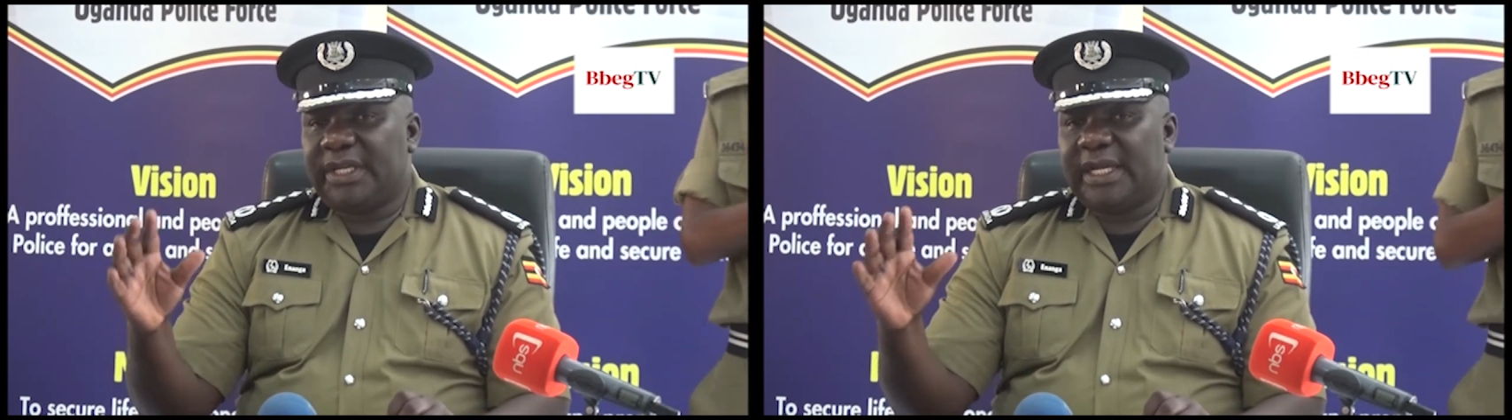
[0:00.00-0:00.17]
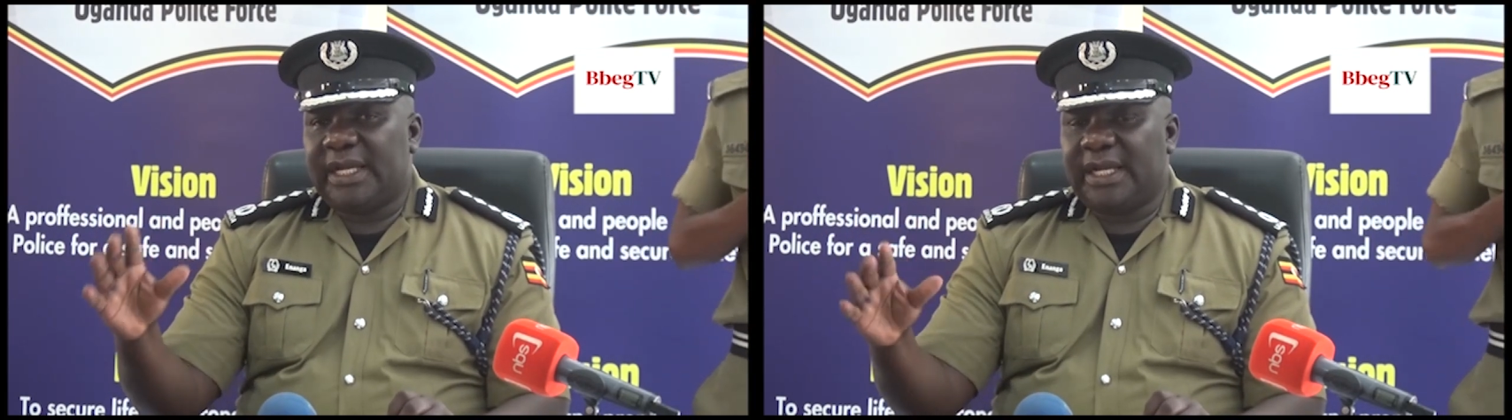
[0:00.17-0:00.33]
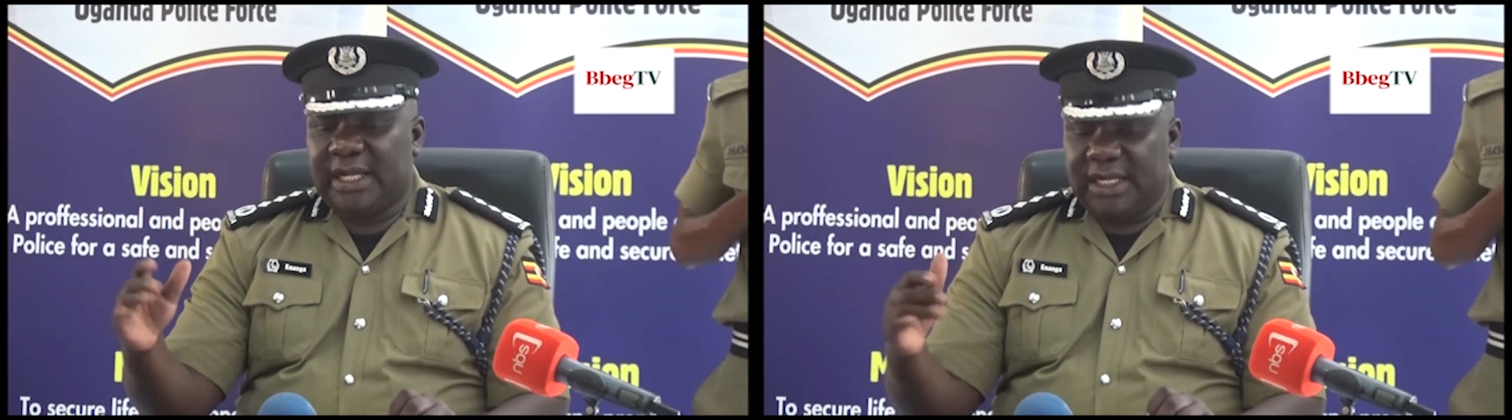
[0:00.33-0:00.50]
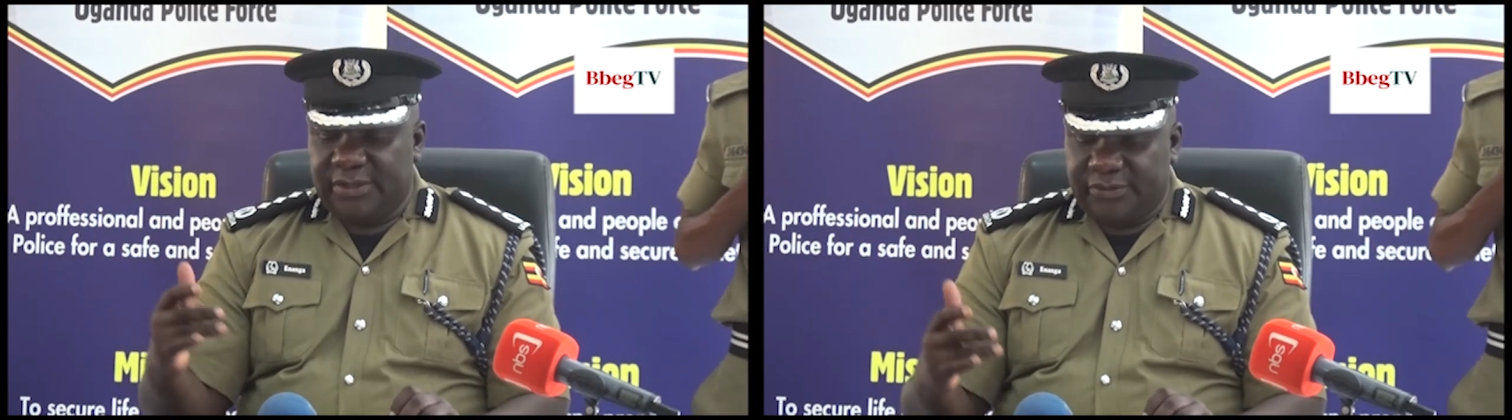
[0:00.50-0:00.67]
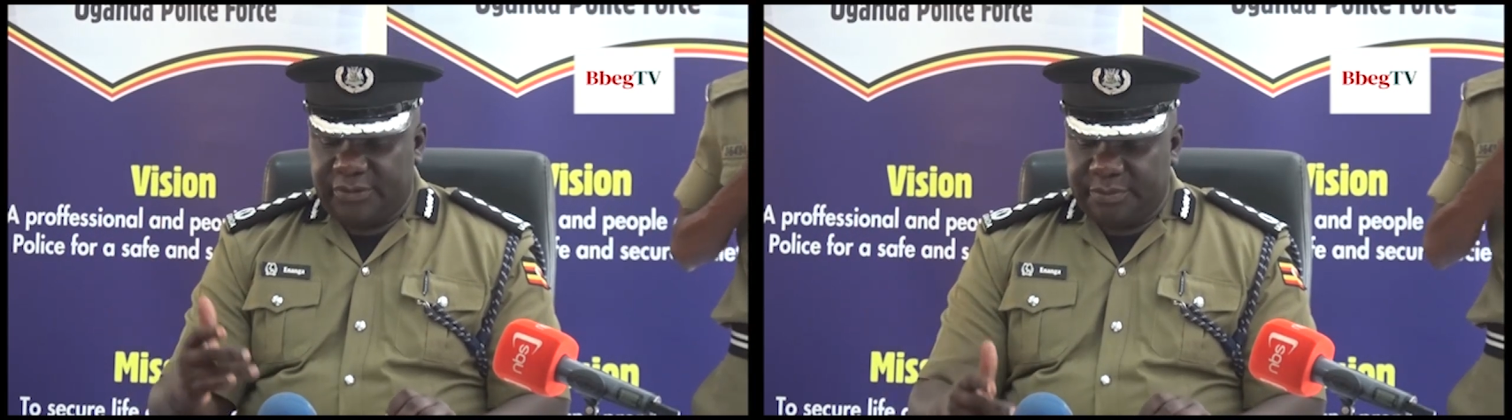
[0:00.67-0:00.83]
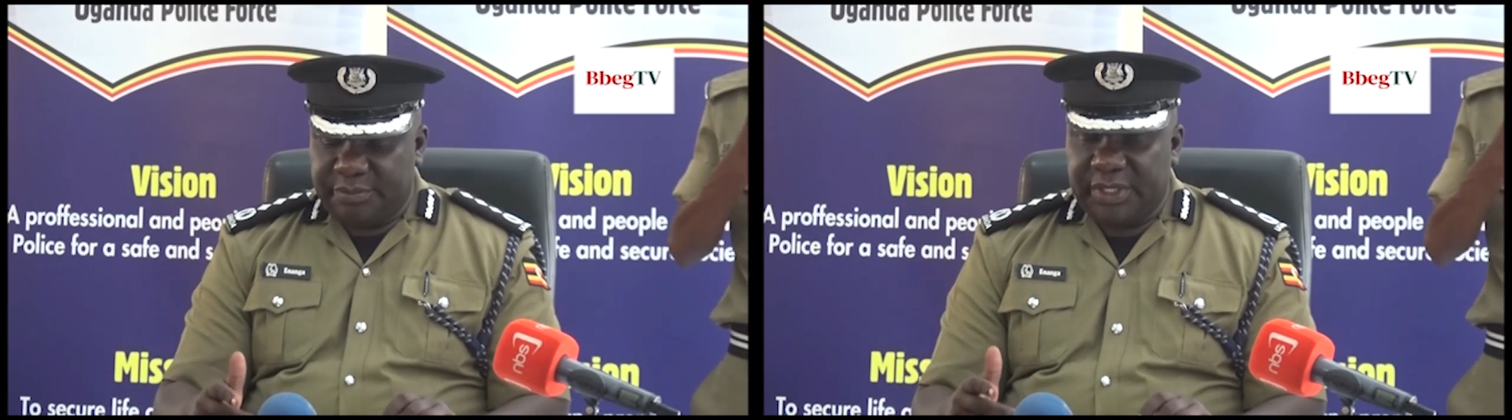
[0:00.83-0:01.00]
young girls
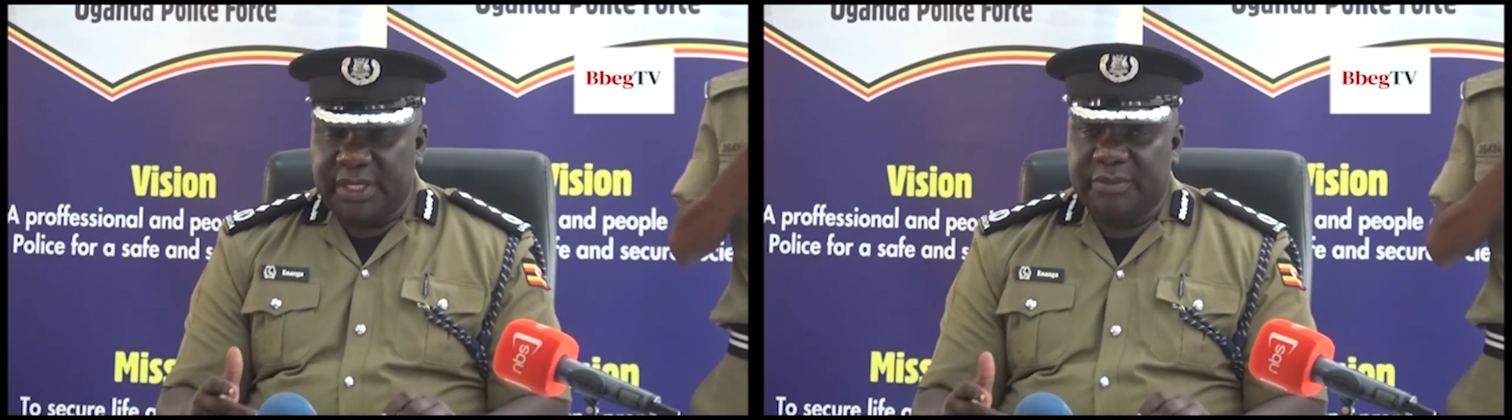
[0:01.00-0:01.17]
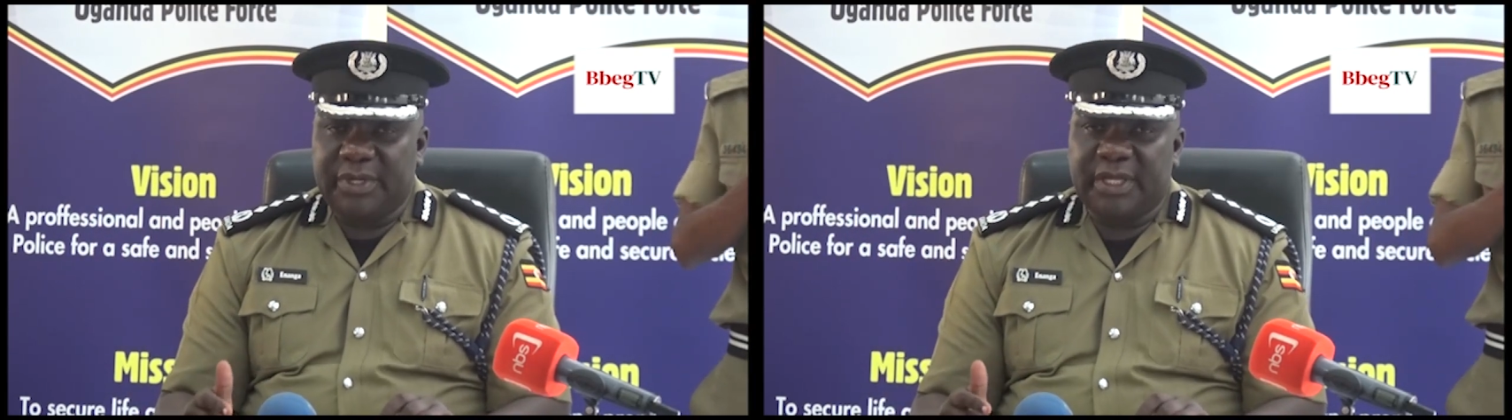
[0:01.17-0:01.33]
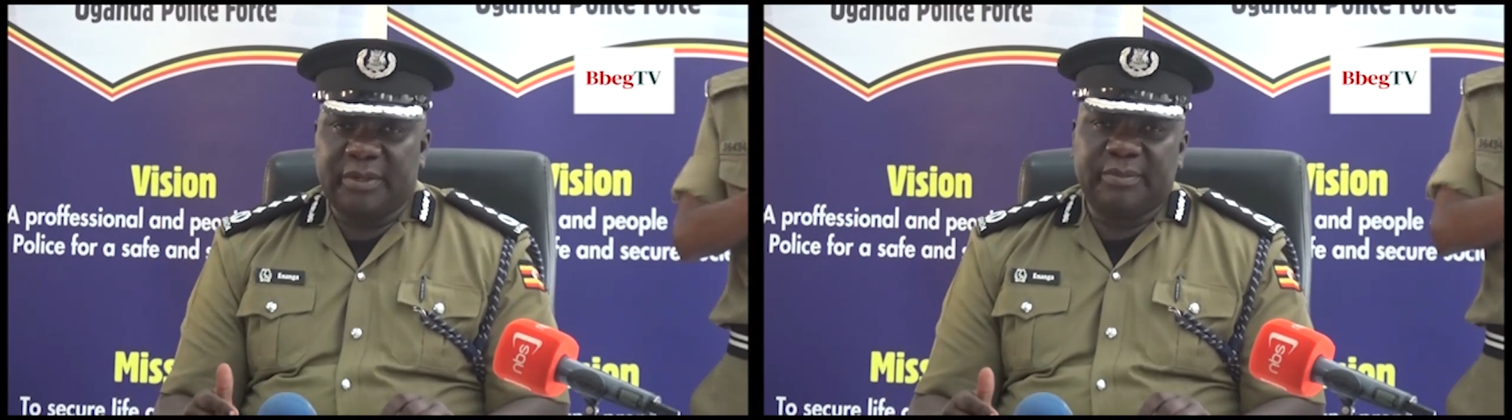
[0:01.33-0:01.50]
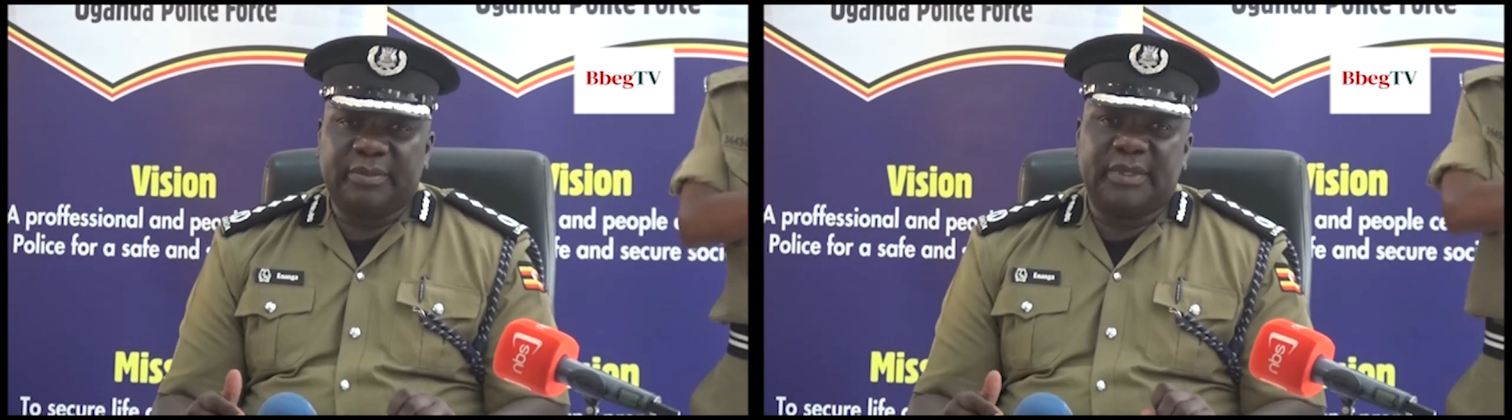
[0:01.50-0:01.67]
from PMM.